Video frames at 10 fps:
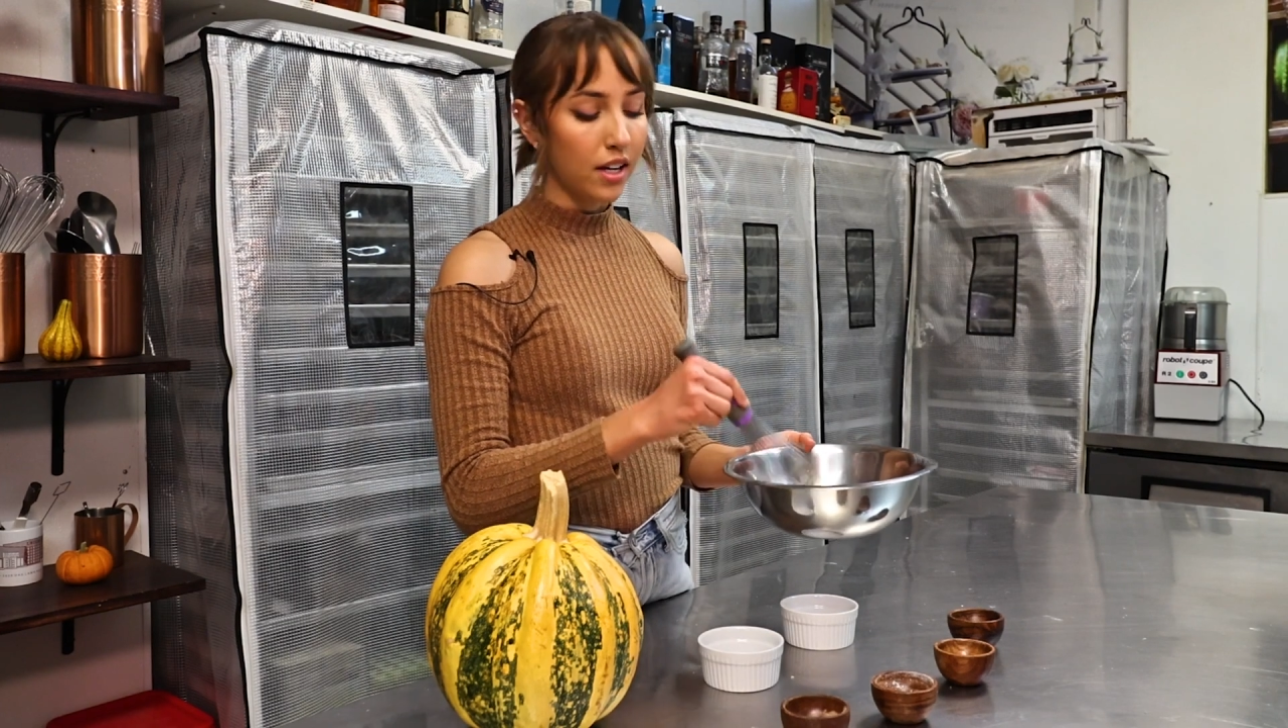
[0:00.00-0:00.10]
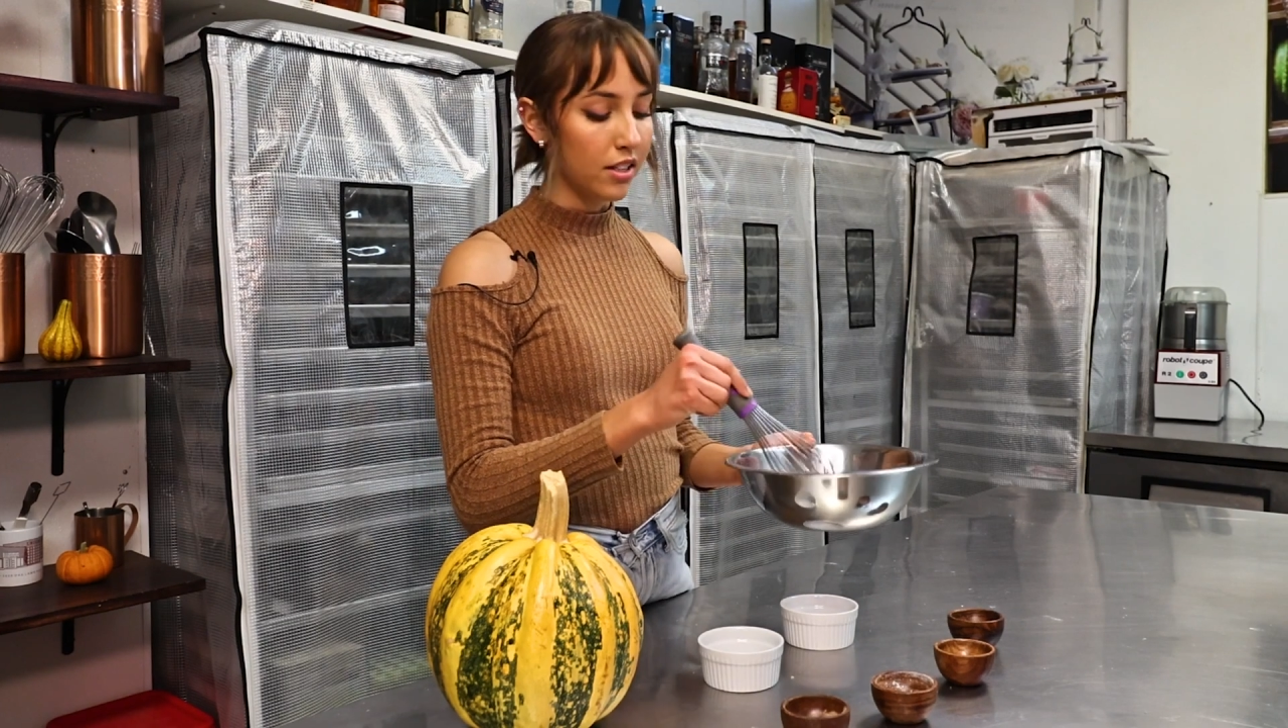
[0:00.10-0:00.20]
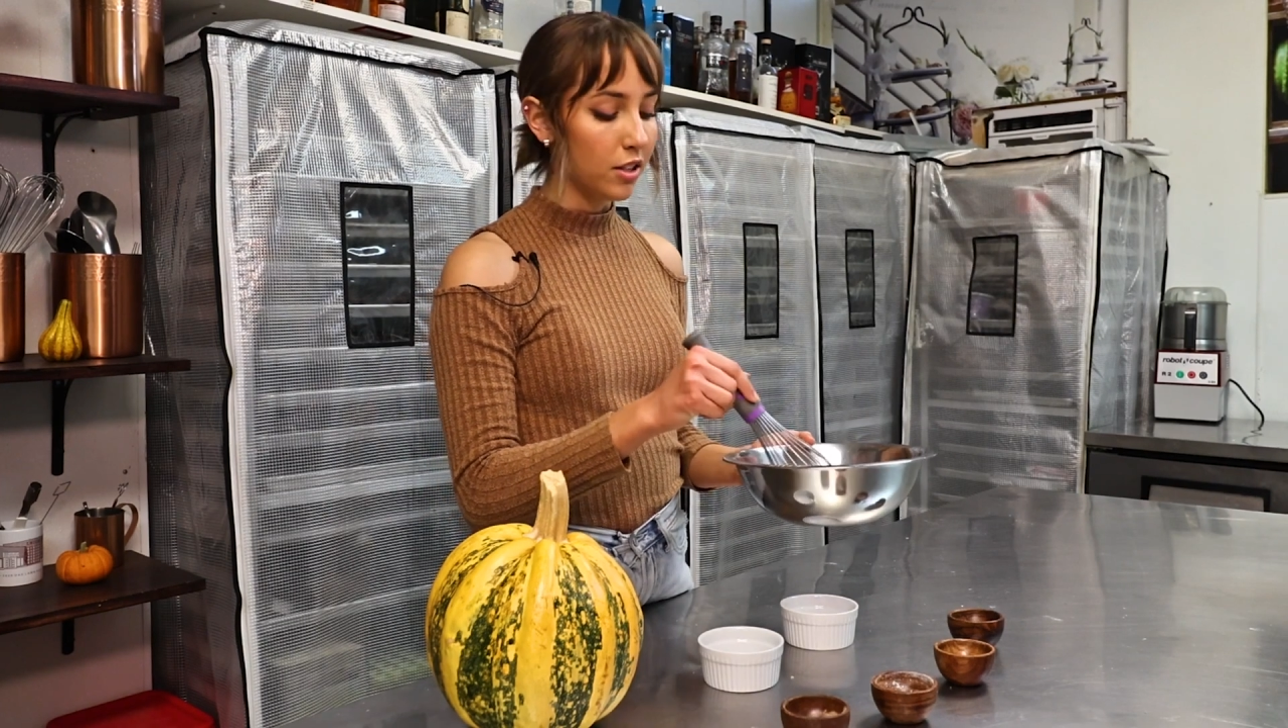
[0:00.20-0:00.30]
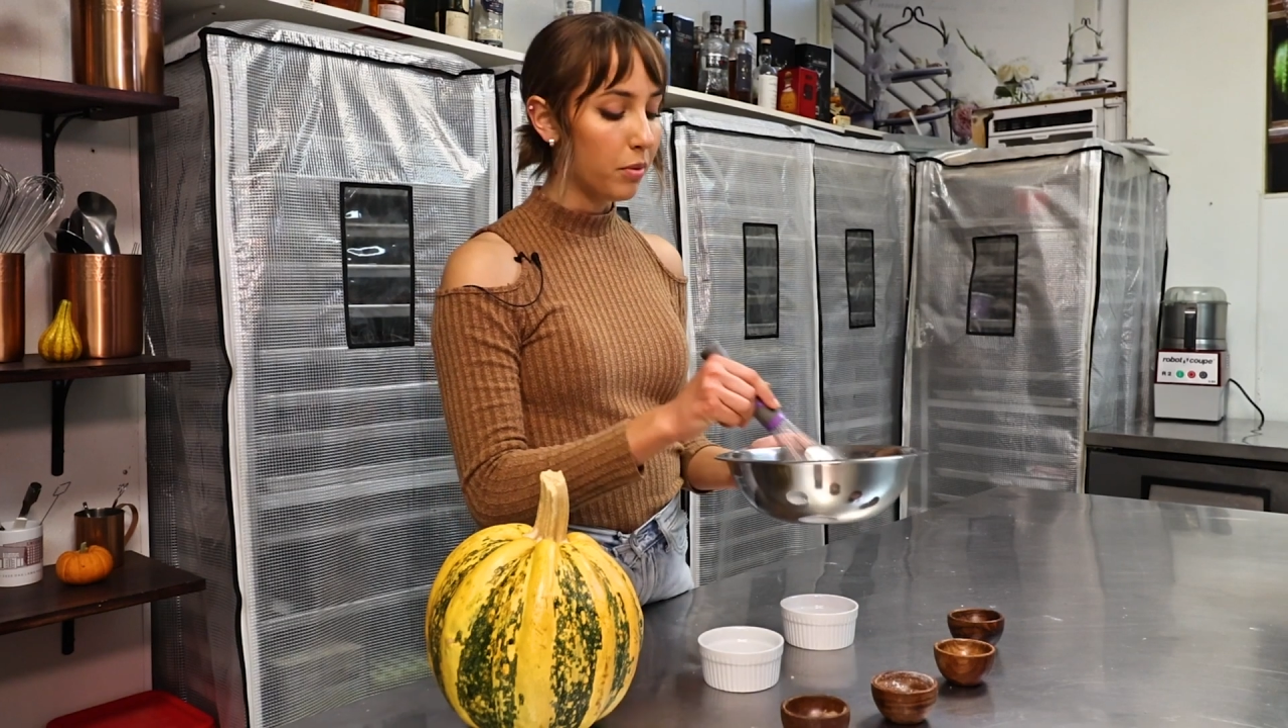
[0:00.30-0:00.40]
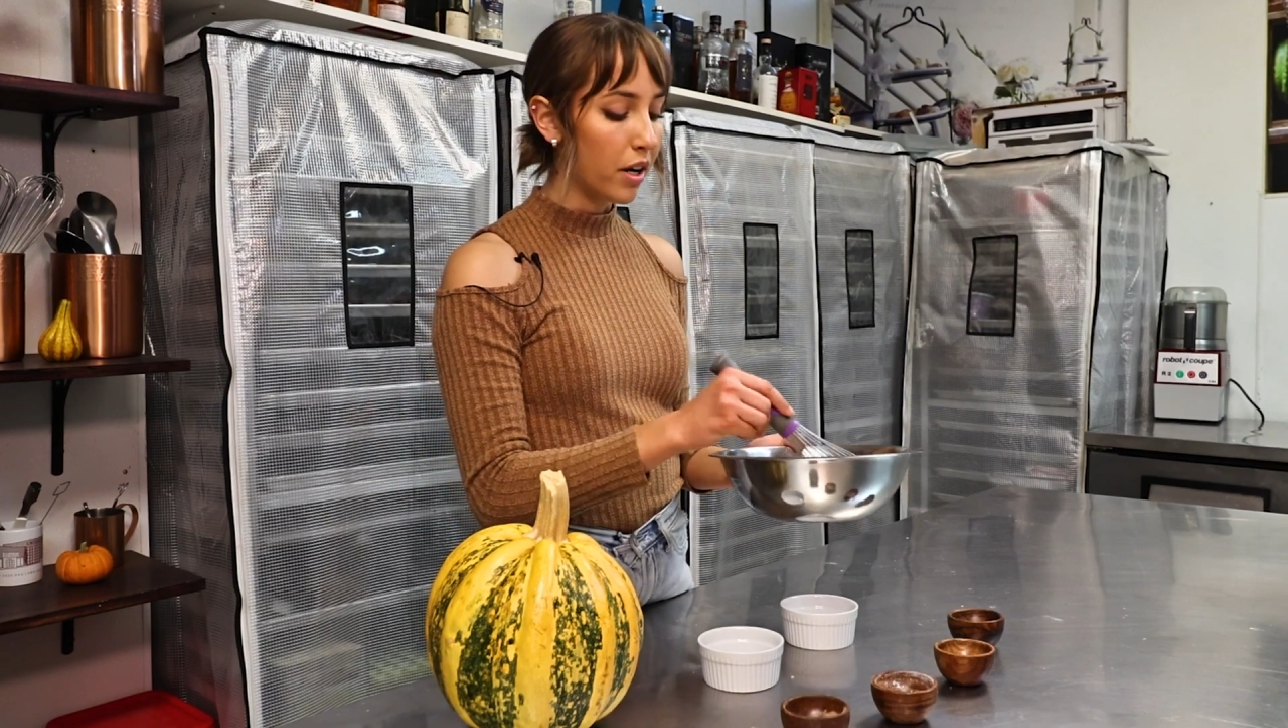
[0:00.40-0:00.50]

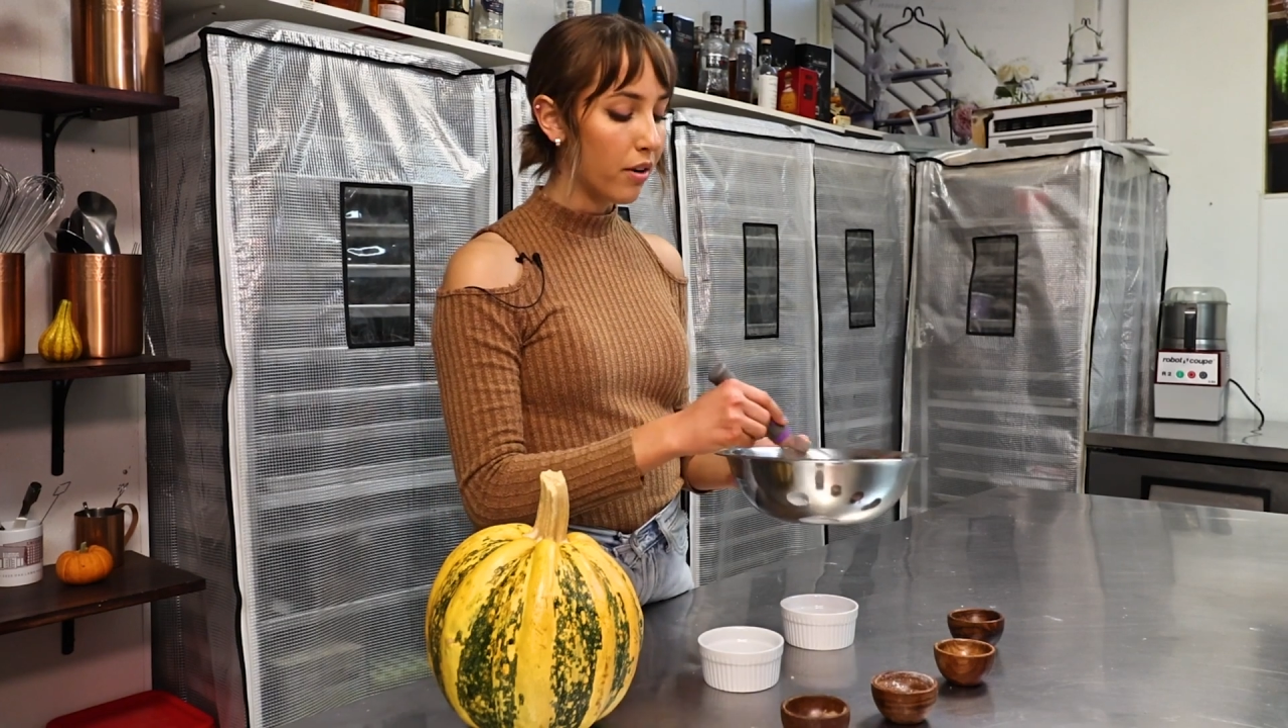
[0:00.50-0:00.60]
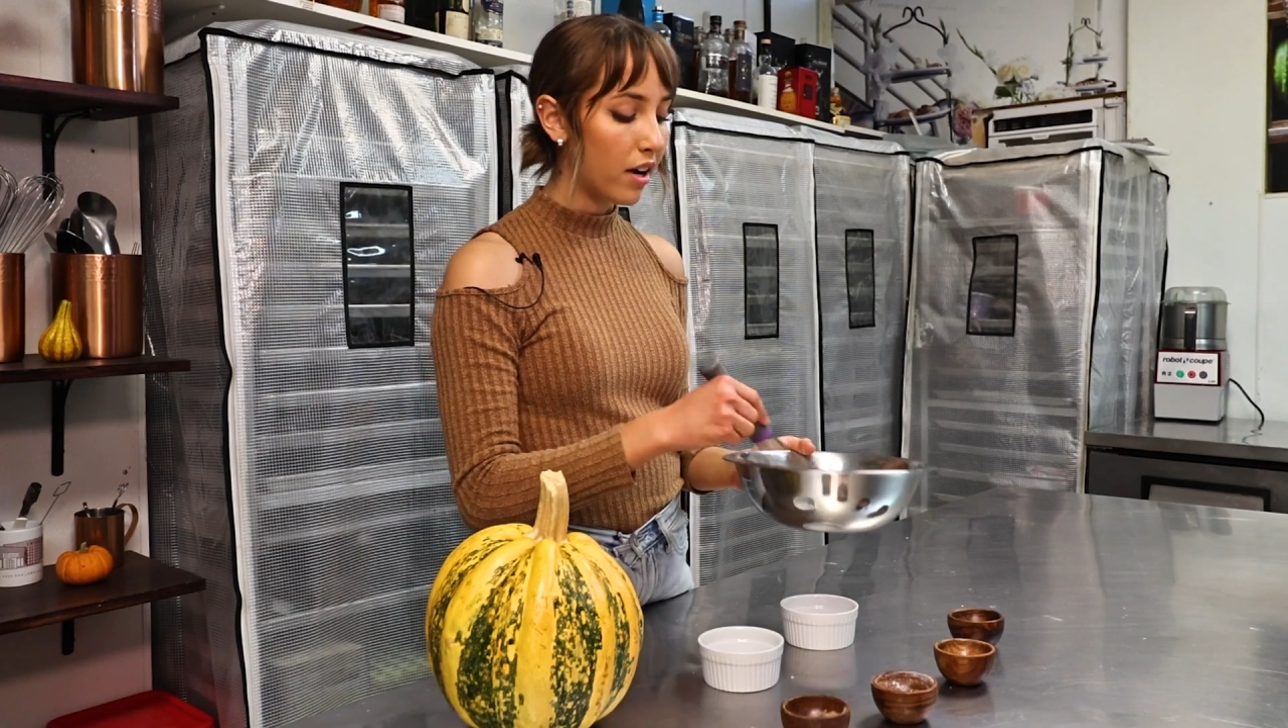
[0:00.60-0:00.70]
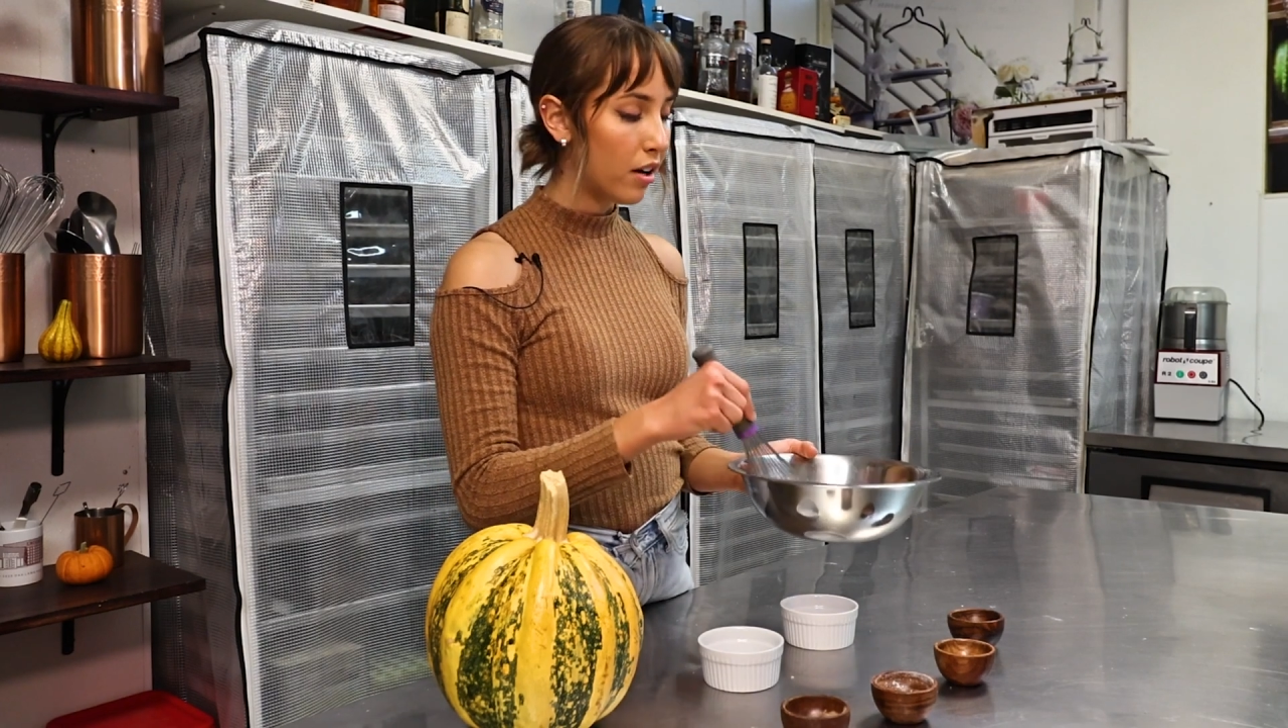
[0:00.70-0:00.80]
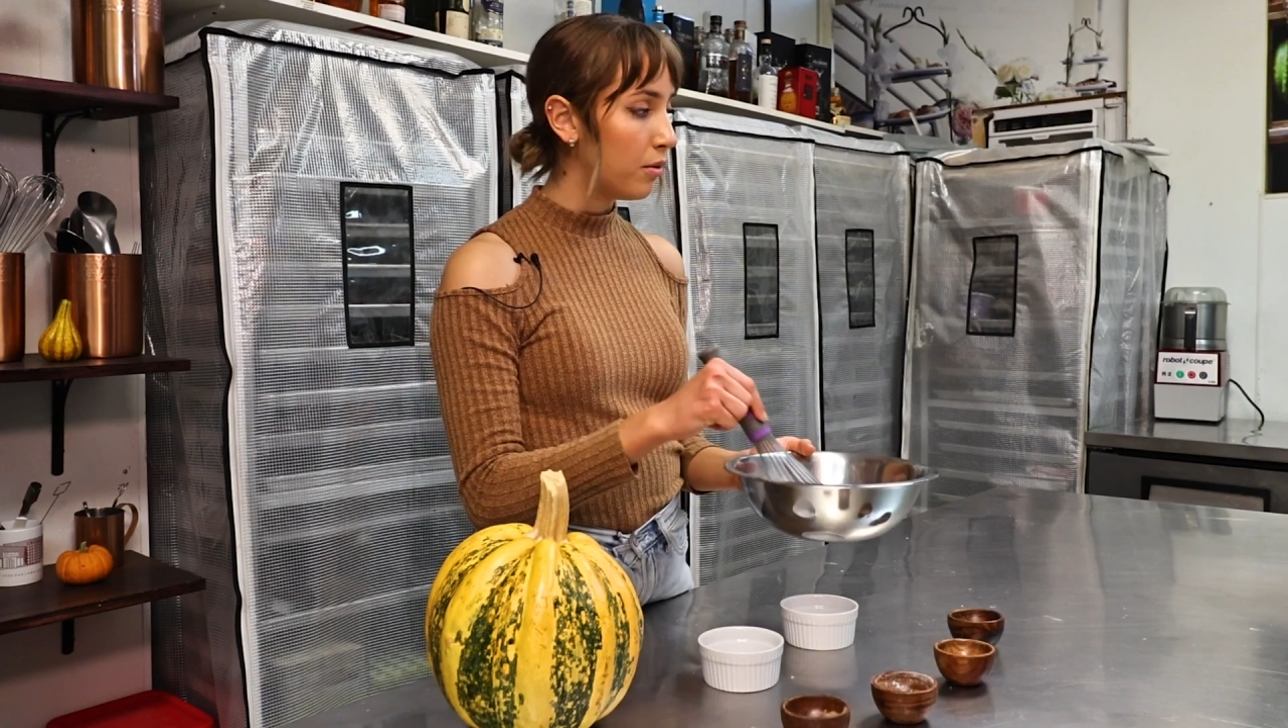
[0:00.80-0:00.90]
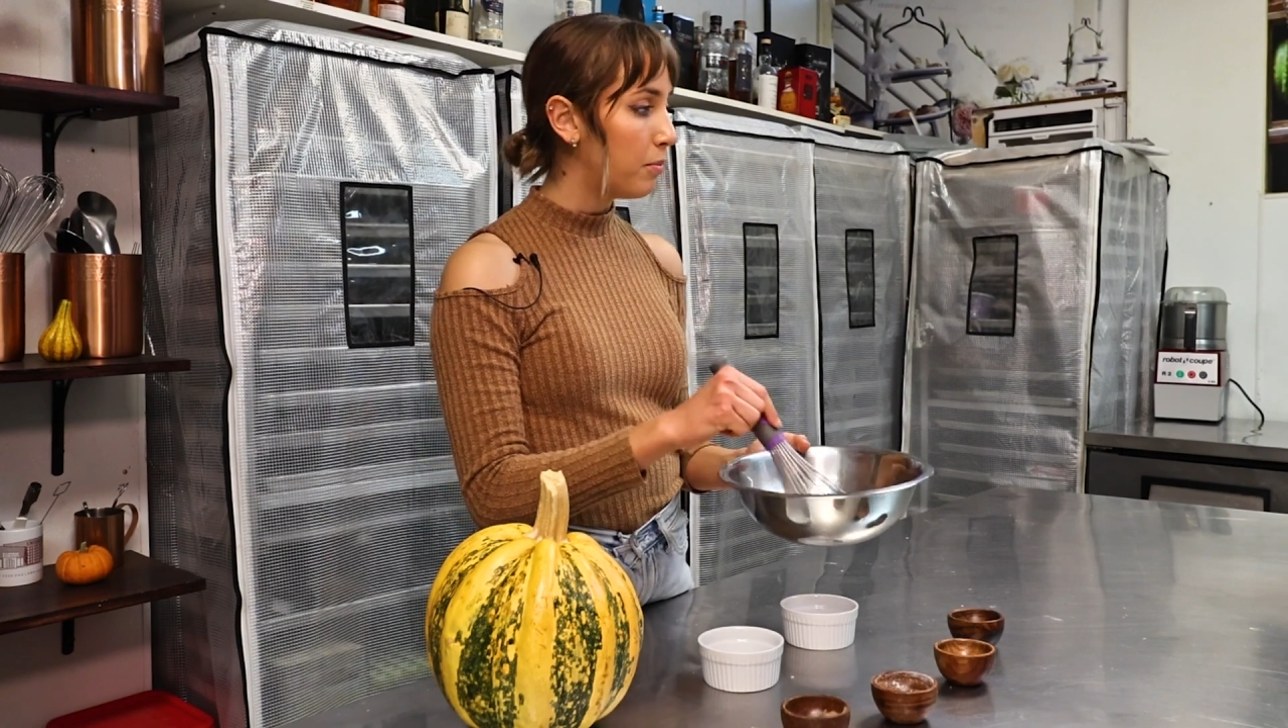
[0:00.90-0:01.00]
and spread
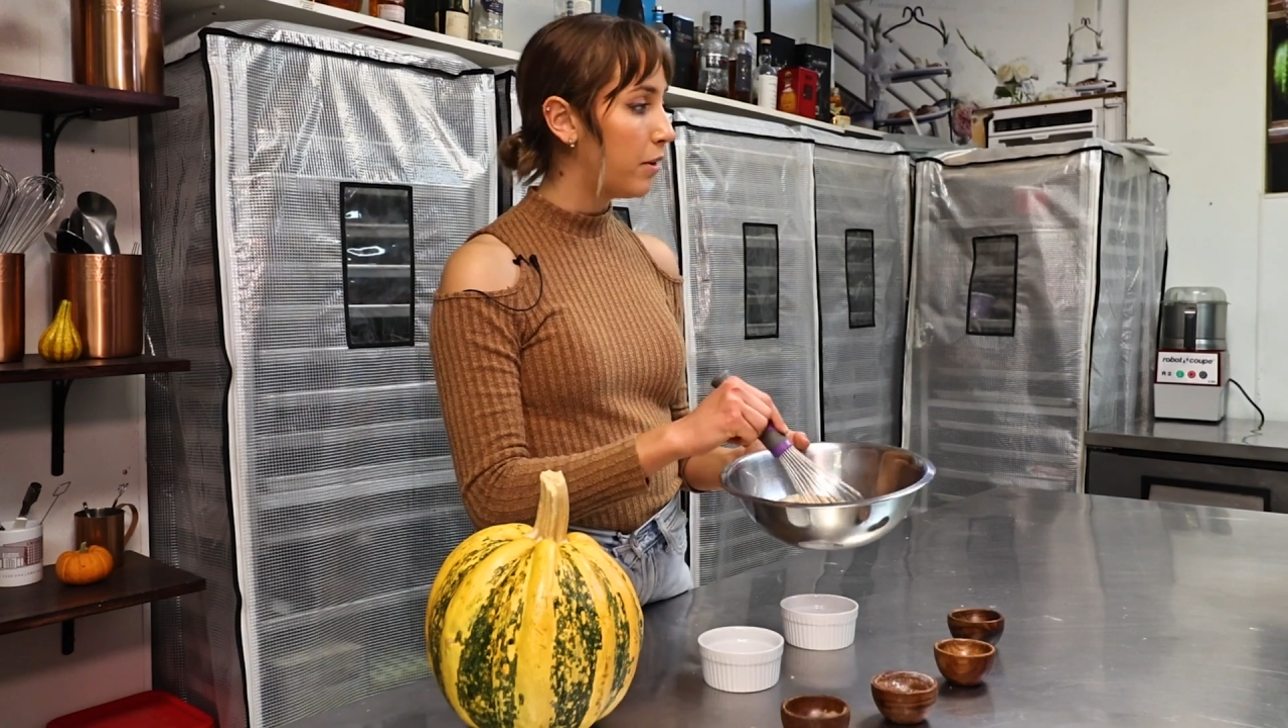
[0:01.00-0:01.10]
around,